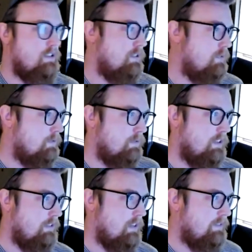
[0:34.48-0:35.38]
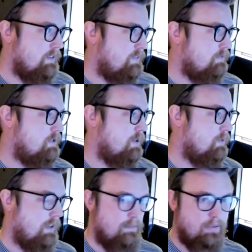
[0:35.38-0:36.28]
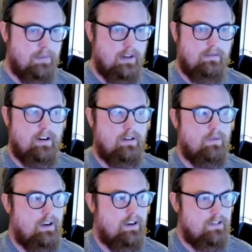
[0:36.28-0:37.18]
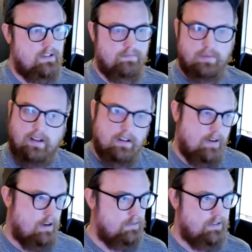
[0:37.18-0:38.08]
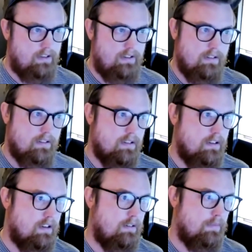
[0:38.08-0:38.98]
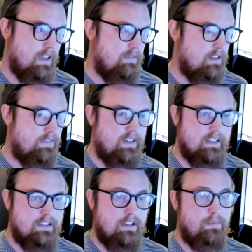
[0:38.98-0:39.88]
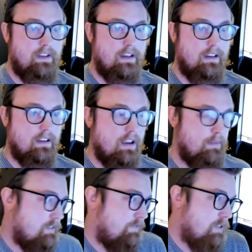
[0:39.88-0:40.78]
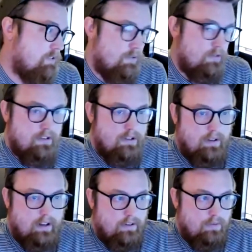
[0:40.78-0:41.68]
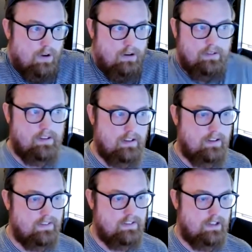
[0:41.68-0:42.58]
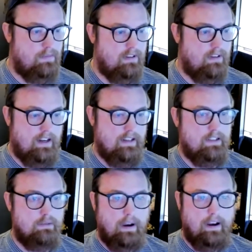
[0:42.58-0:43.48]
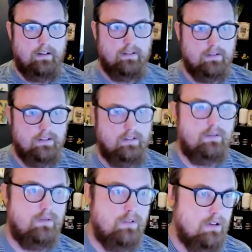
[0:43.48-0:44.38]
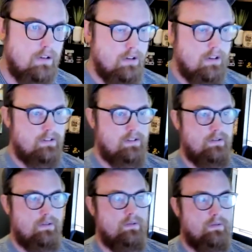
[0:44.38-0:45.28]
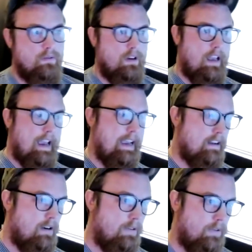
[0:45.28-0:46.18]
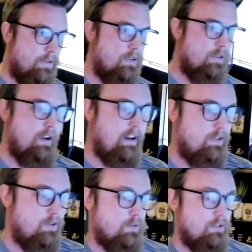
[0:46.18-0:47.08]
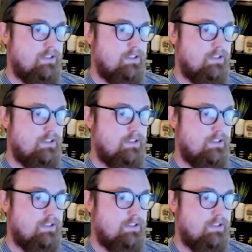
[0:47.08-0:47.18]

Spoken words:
even if you don't implement it right away, just playing around with it. Even if it's something, it's a free tool, you can do whatever you want with it. If it's something that inspires you to add on or create a tool